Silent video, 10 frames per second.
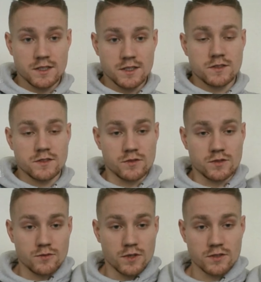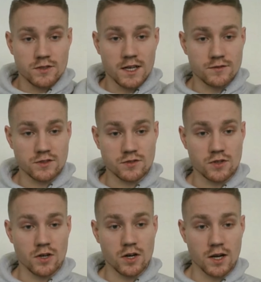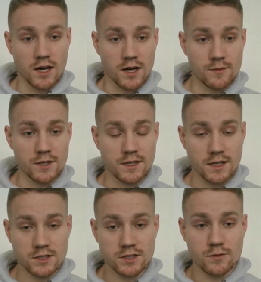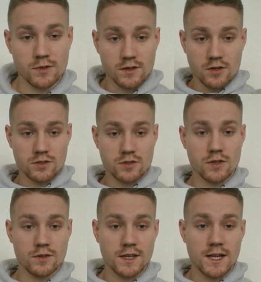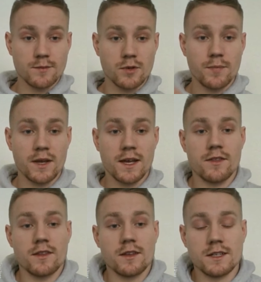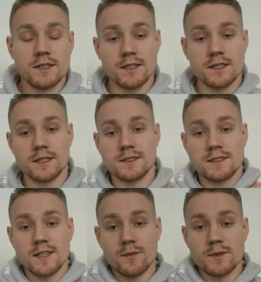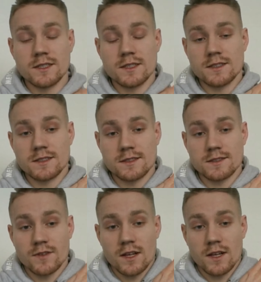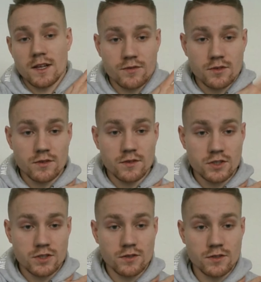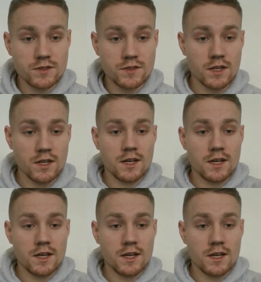So you want to have a strong arm adduction with a controlled elbow path. And the same is valid for the shoulders.